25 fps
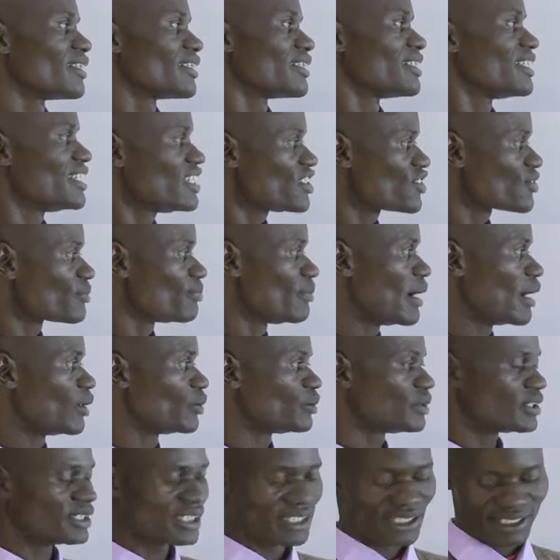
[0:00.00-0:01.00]
This
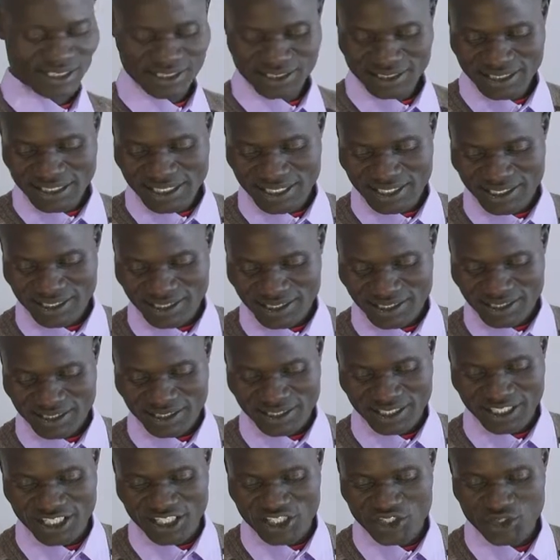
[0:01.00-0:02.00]
mountain
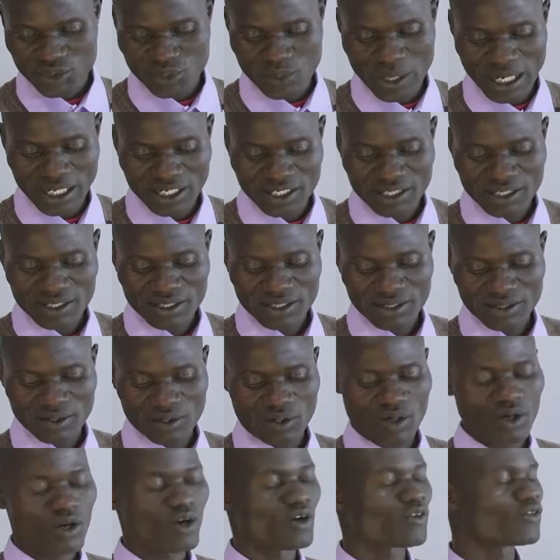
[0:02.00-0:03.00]
is one
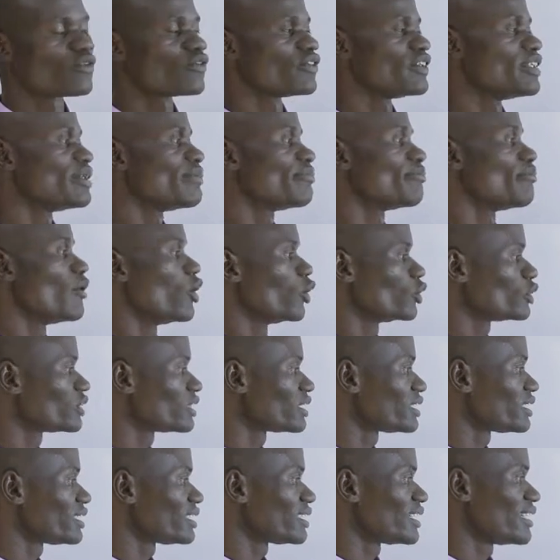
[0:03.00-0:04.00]
of the
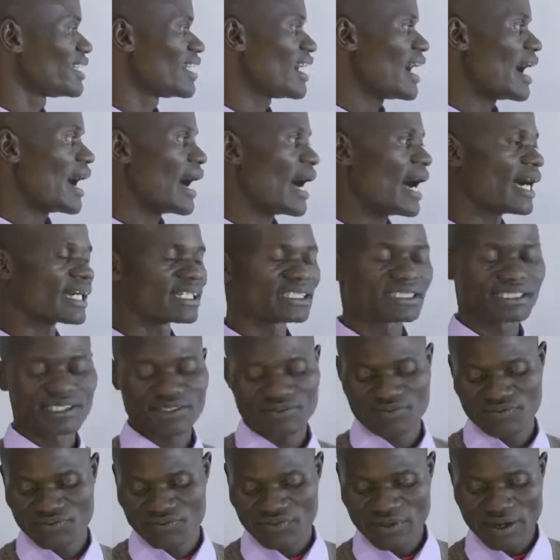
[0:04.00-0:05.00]
most
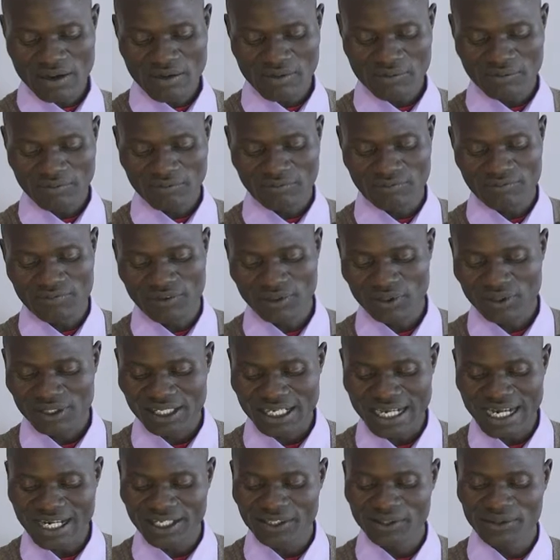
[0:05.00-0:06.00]
active
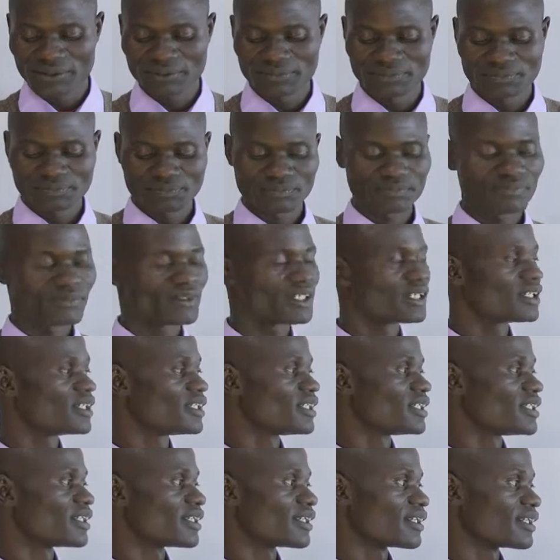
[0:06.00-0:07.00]
volcano
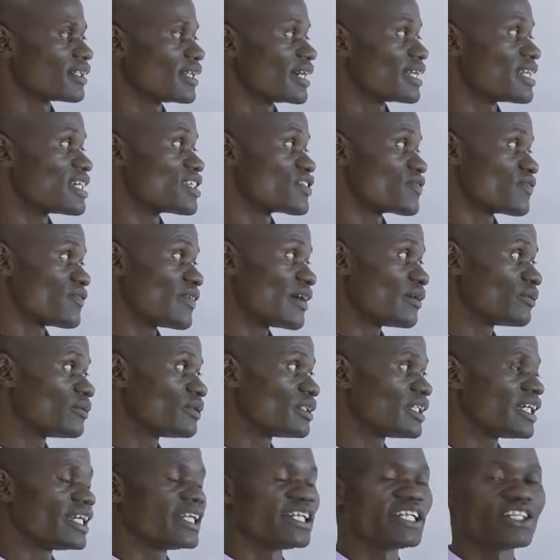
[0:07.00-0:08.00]
that is
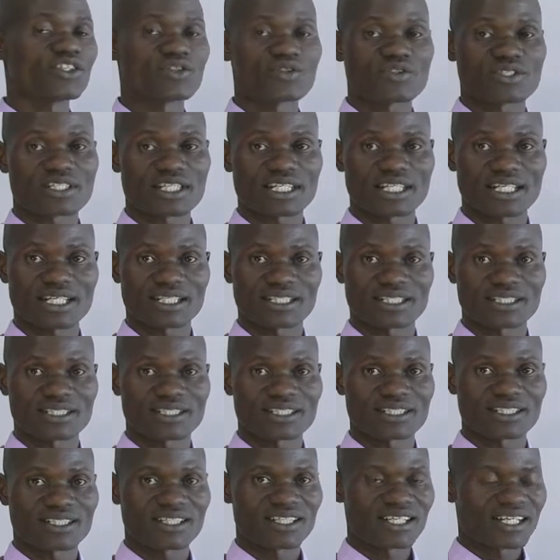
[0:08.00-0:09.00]
found in New
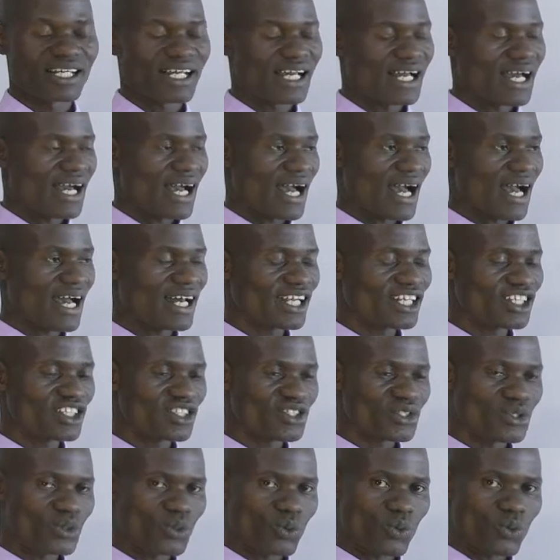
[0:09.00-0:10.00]
Zealand.
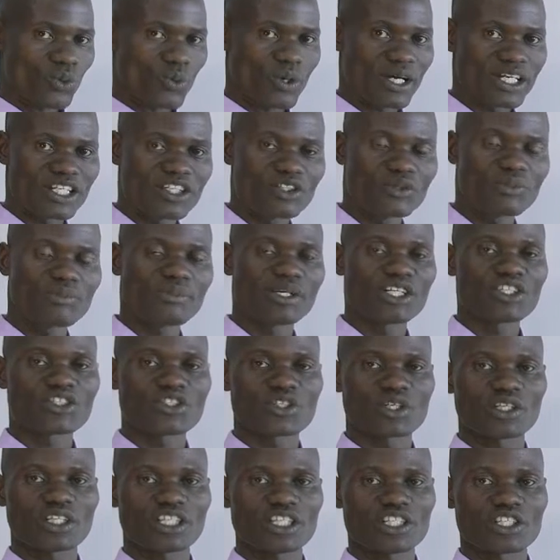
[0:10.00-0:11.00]
And when you
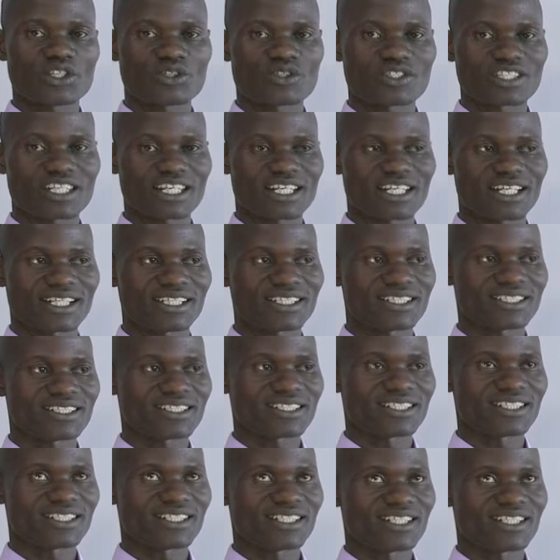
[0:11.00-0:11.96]
mention New Zealand,